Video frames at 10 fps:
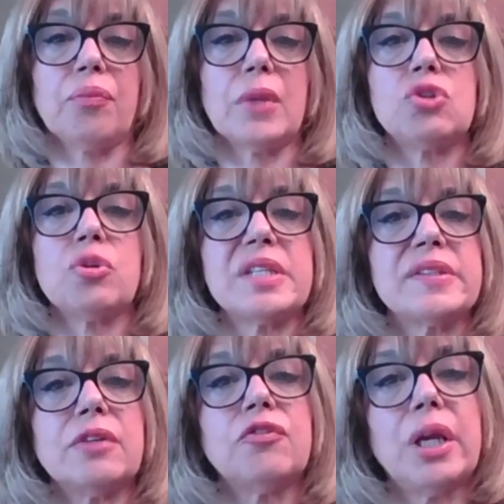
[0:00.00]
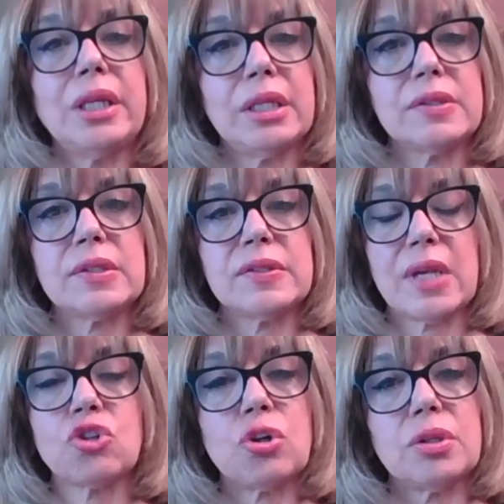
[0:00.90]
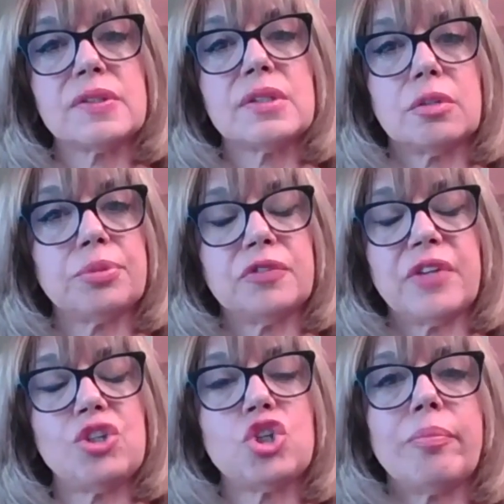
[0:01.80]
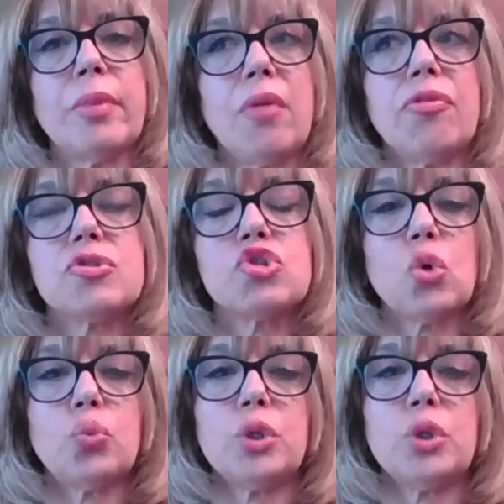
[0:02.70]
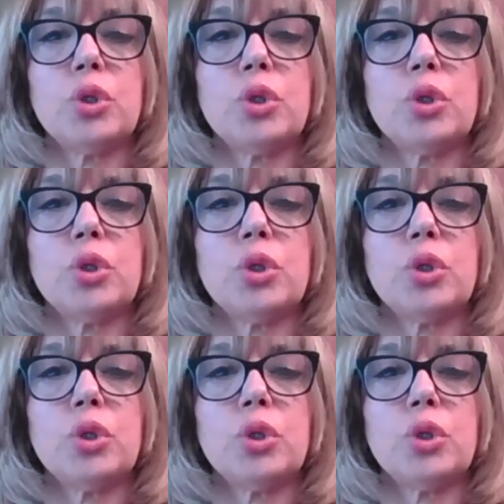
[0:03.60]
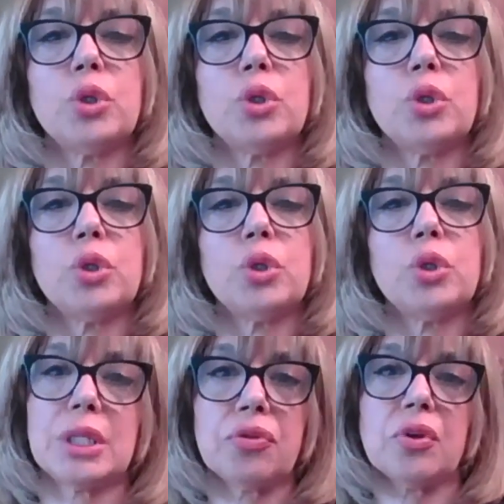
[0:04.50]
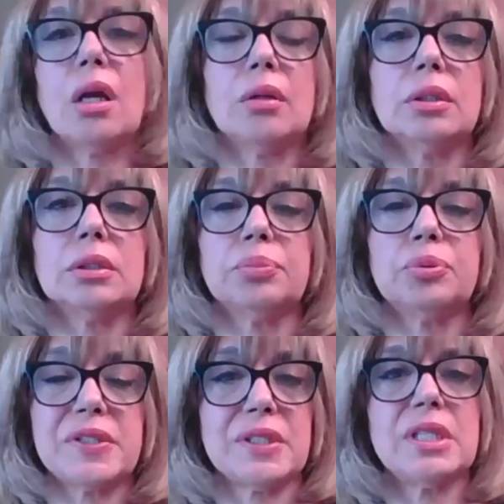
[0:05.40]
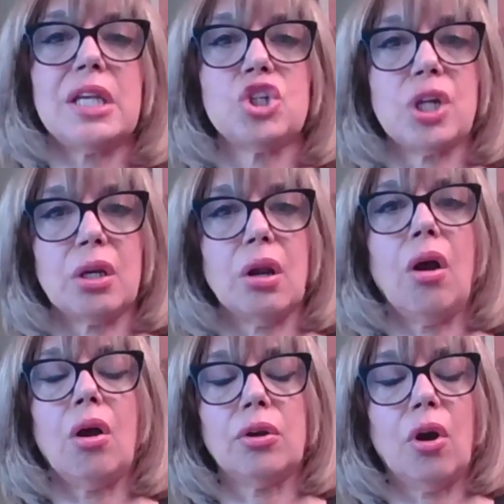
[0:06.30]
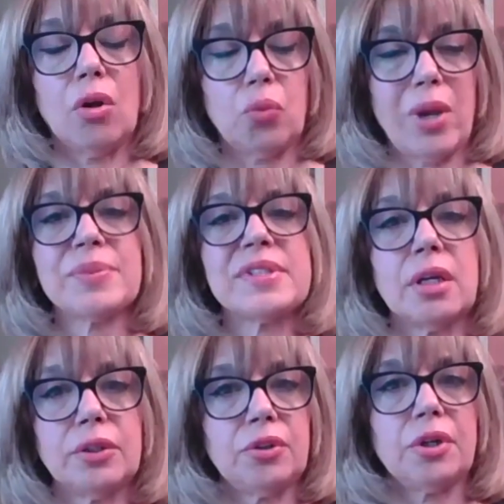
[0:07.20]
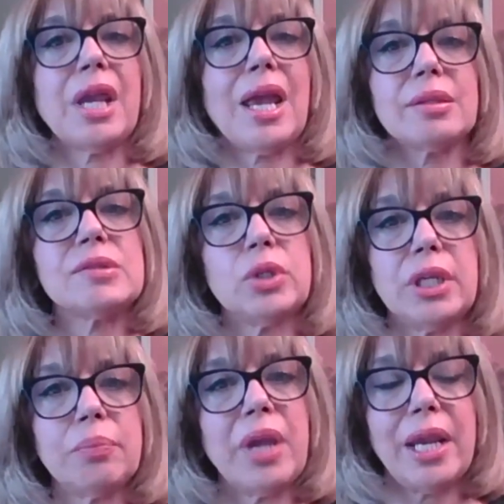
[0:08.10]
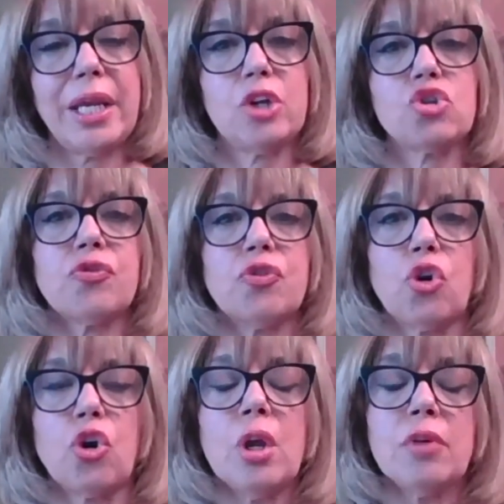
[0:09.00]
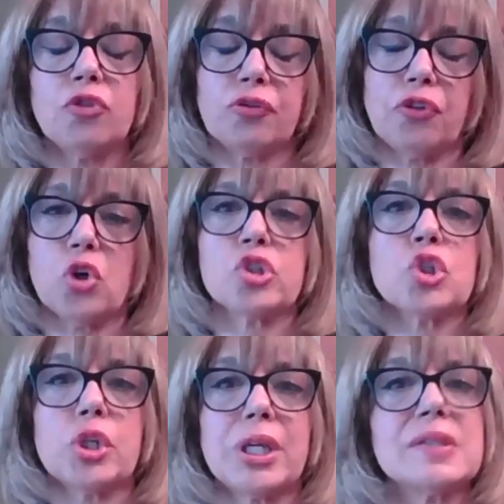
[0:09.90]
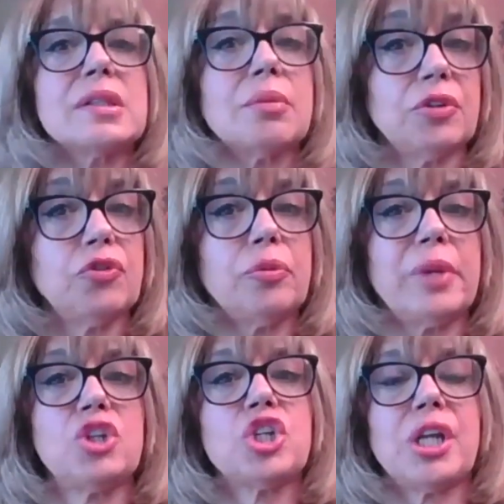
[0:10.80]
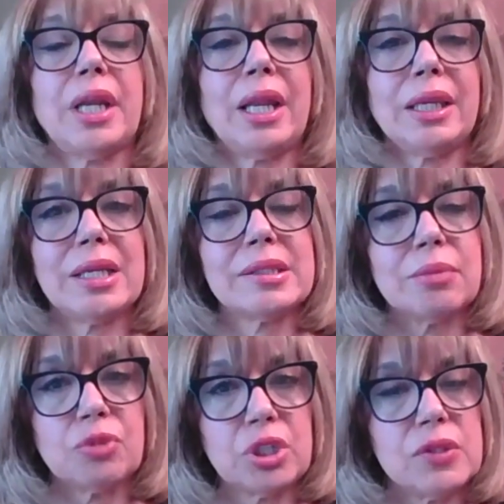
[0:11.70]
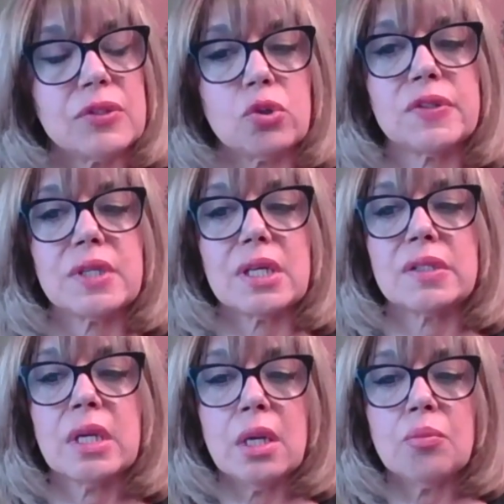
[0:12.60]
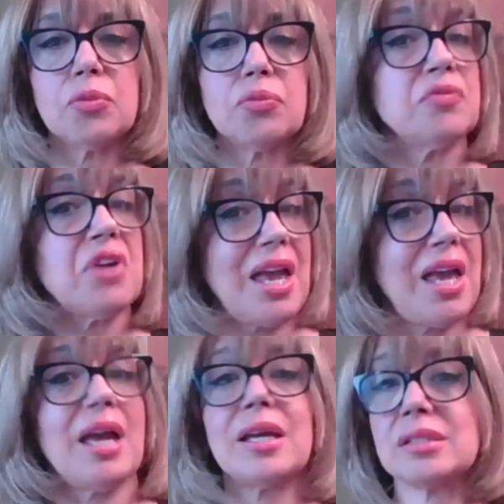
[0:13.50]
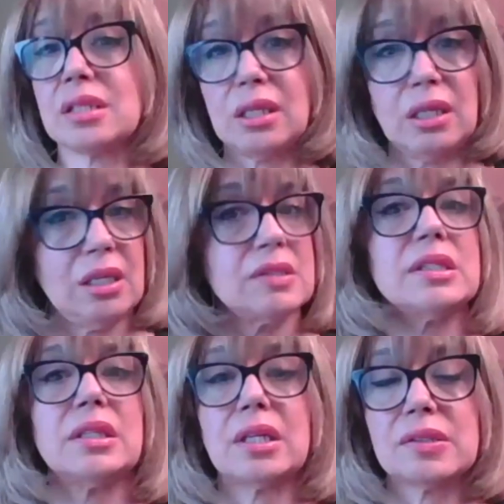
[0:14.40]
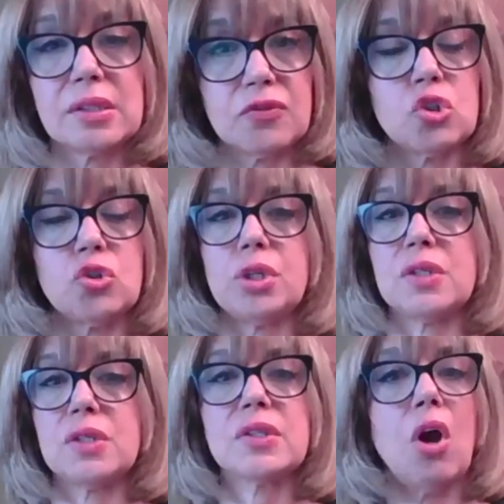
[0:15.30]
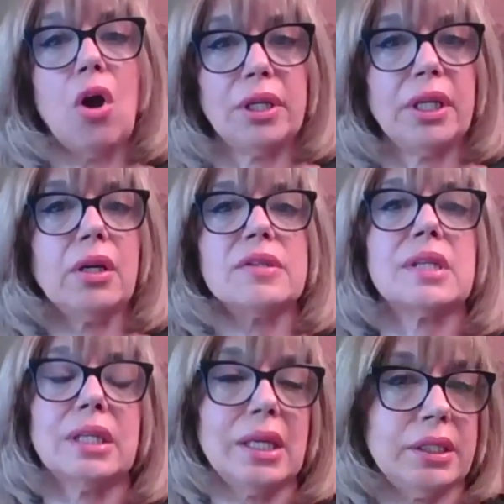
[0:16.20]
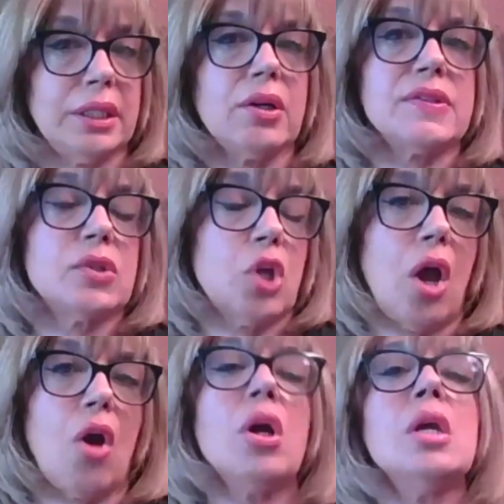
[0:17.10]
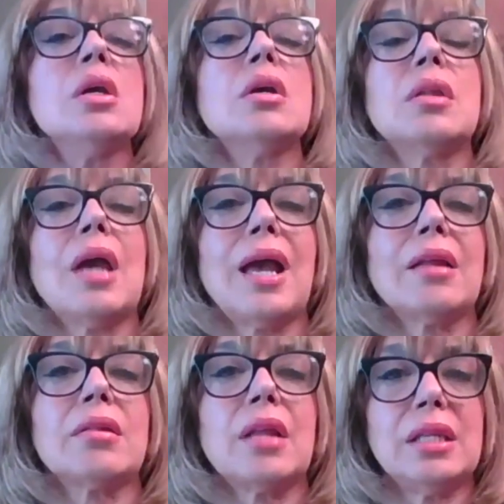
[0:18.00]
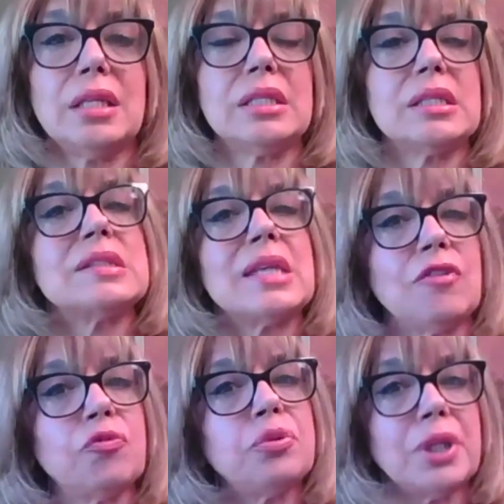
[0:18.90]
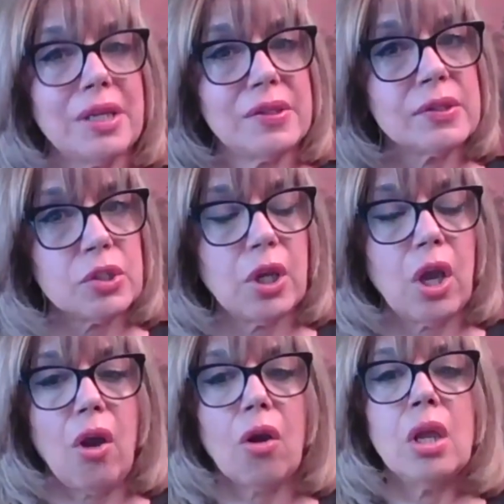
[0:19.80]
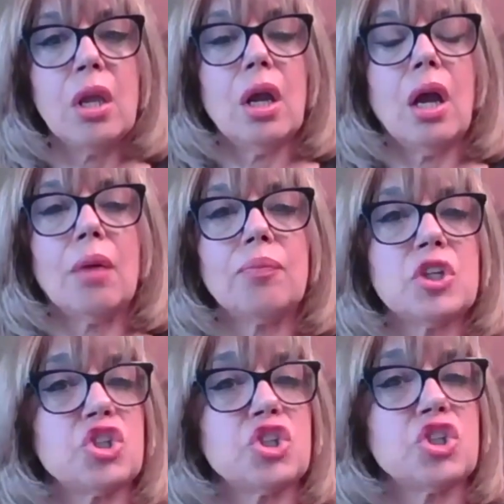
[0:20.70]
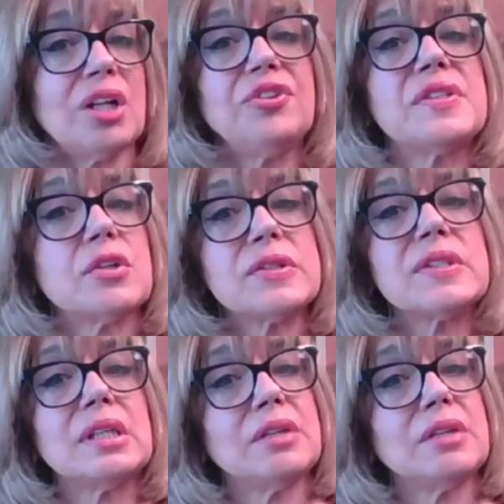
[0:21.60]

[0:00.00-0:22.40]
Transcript: the um, Domestic Violence and Sexual Assault Prevention Month, so we did put also um, uh, a presentation on our website, on our counseling page for, for folks to get some information and get some resources. But we've had incidents of students calling us and letting us know that they need a safe place to go. Um, the shelters are still